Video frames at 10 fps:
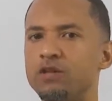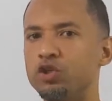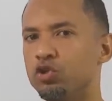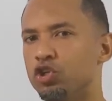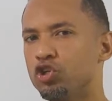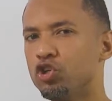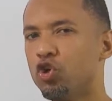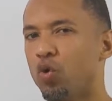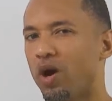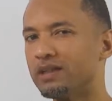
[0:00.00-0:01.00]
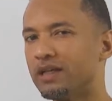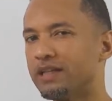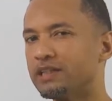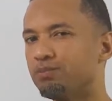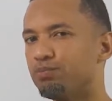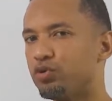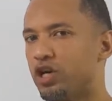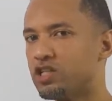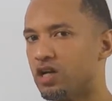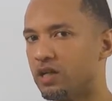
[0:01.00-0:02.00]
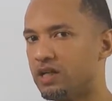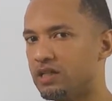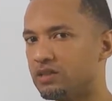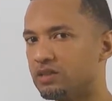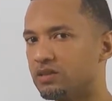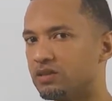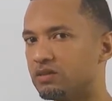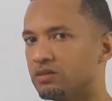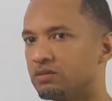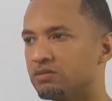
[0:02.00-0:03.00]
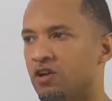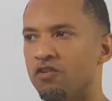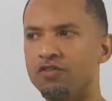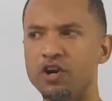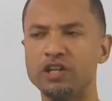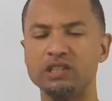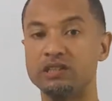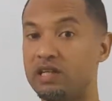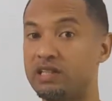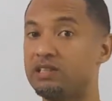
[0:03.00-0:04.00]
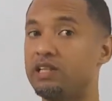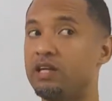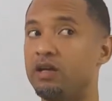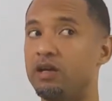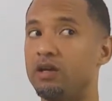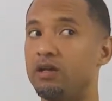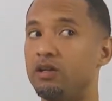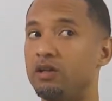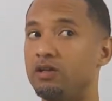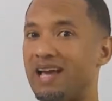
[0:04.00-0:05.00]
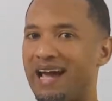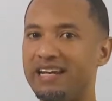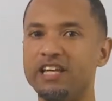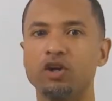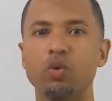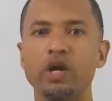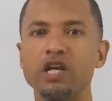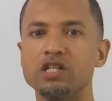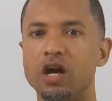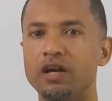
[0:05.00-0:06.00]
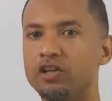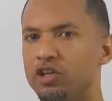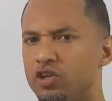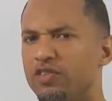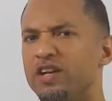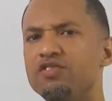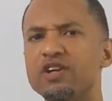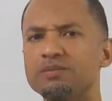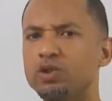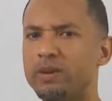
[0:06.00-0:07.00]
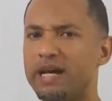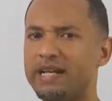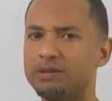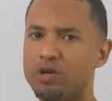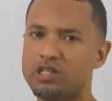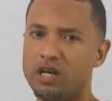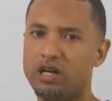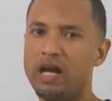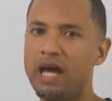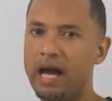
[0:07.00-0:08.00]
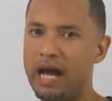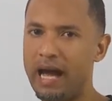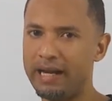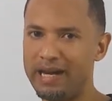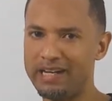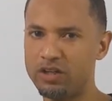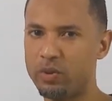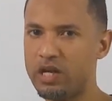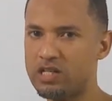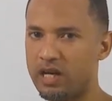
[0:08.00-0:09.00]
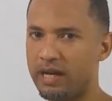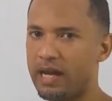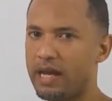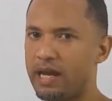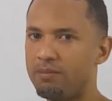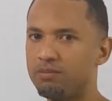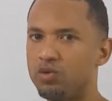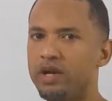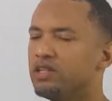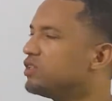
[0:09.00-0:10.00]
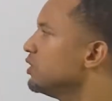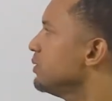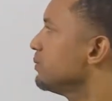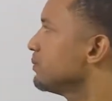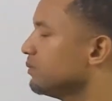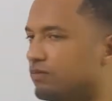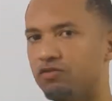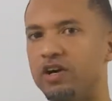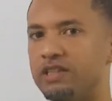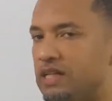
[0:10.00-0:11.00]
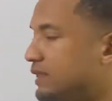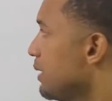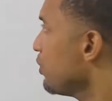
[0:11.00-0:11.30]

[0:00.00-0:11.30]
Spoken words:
do you know what an expression is versus, let's say, an equation? Do you know the difference between an expression and an equation? I am going to, for instance, I'm